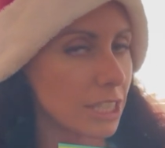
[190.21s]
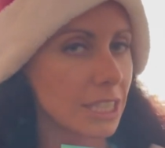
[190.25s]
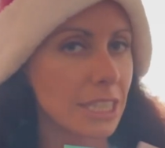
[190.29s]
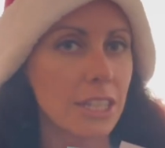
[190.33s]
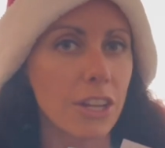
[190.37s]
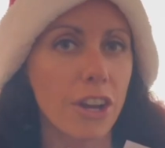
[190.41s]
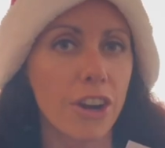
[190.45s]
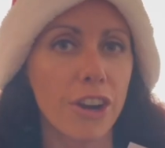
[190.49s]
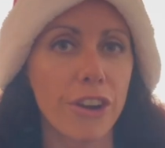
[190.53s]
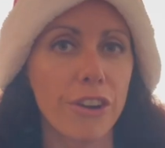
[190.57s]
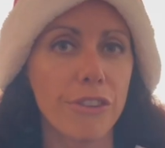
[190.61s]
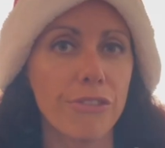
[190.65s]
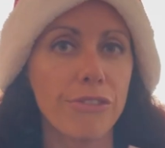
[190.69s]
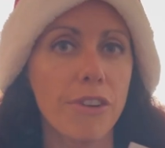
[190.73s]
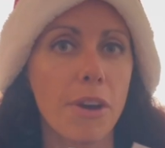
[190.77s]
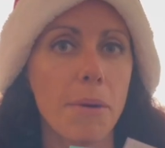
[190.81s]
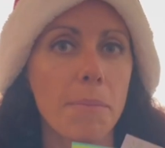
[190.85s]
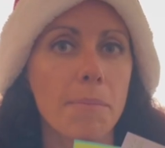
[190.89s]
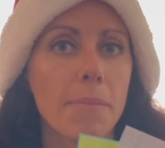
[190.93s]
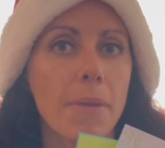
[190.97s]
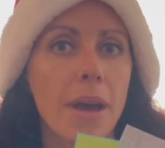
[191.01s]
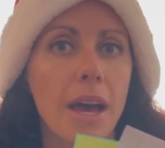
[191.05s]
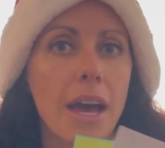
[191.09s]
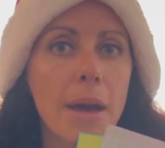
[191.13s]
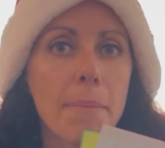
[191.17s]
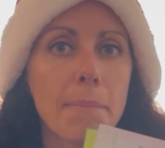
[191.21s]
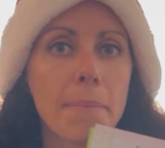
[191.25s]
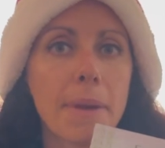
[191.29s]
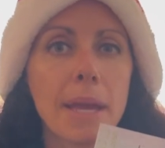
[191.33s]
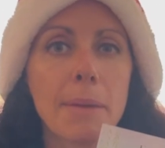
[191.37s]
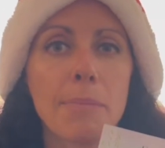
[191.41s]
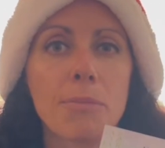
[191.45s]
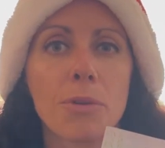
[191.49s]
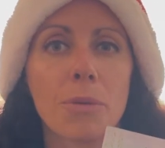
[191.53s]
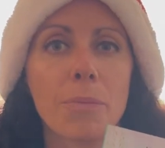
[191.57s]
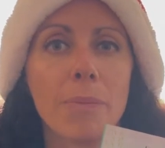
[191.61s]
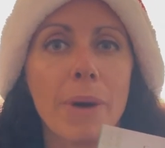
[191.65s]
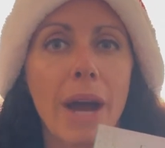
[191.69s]
They're from
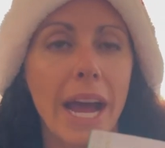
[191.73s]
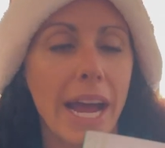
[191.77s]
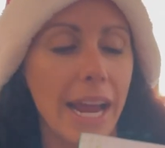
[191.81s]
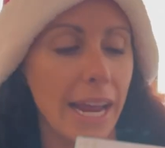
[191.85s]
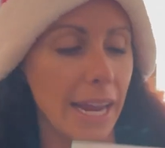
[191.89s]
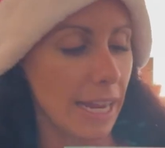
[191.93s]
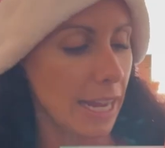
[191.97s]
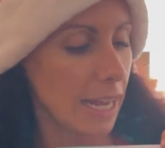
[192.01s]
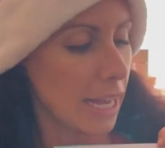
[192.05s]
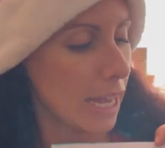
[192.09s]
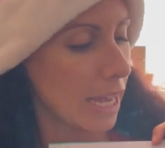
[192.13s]
Paper Pie